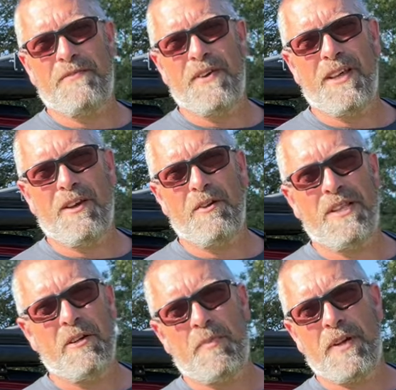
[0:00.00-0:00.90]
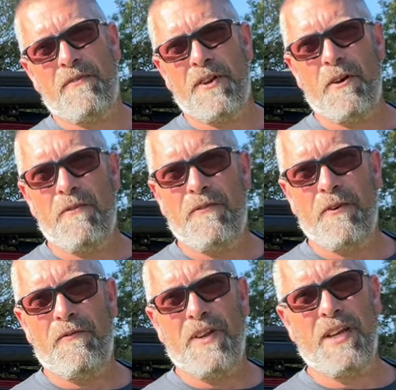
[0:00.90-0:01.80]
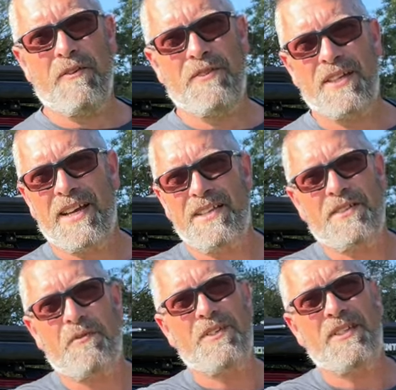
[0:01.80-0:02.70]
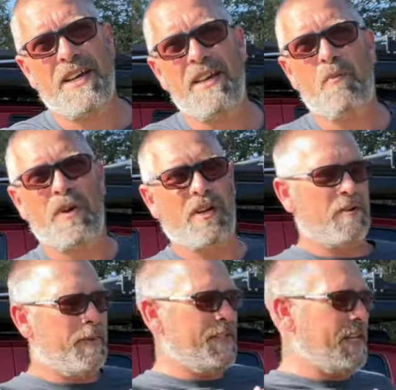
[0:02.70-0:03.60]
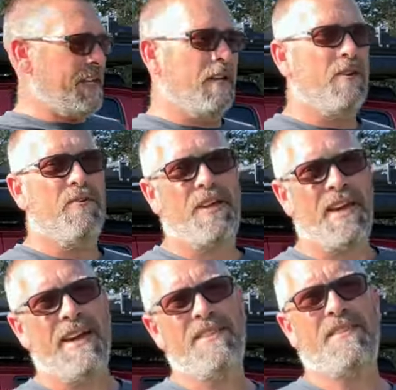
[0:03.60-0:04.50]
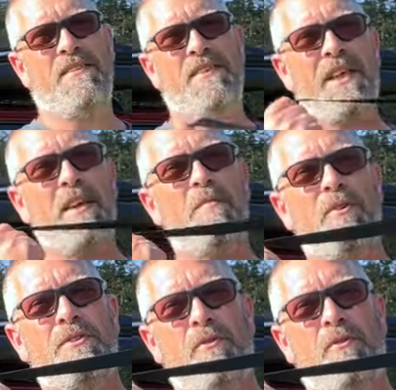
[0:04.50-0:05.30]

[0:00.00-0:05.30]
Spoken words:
video. A little bit of an overview video today. So today we're going to be taking a look at the TENTBOX